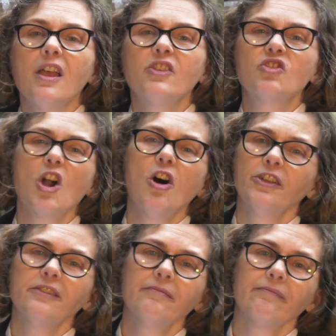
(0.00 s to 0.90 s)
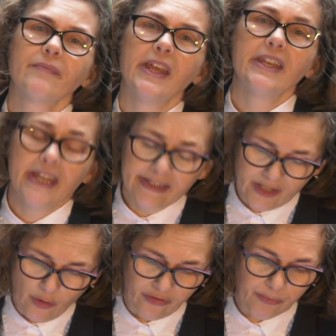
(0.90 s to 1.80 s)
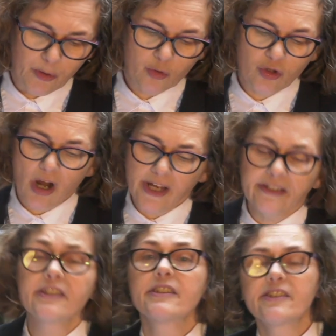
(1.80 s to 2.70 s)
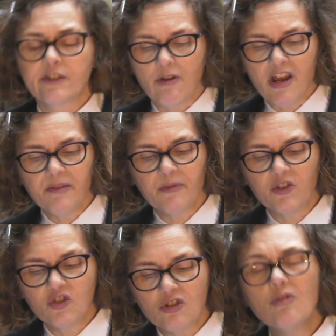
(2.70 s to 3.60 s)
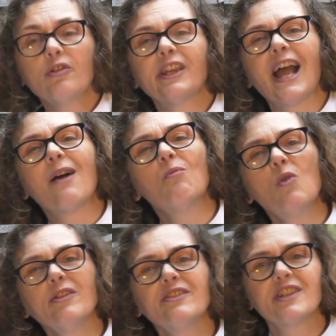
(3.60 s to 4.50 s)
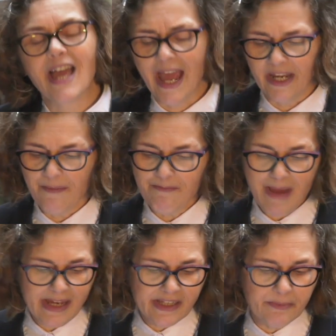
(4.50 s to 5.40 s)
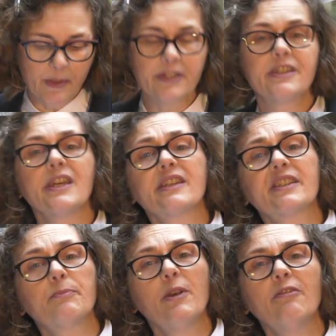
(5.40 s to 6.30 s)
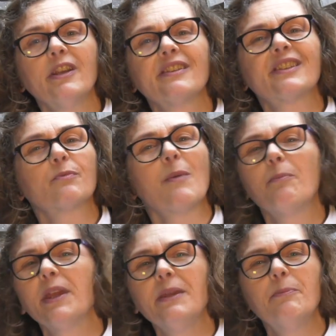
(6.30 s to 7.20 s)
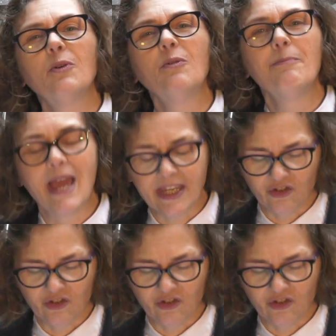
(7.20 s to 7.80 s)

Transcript: John, in his Gospel, tried to describe the joy and wonder and amazement experienced when people met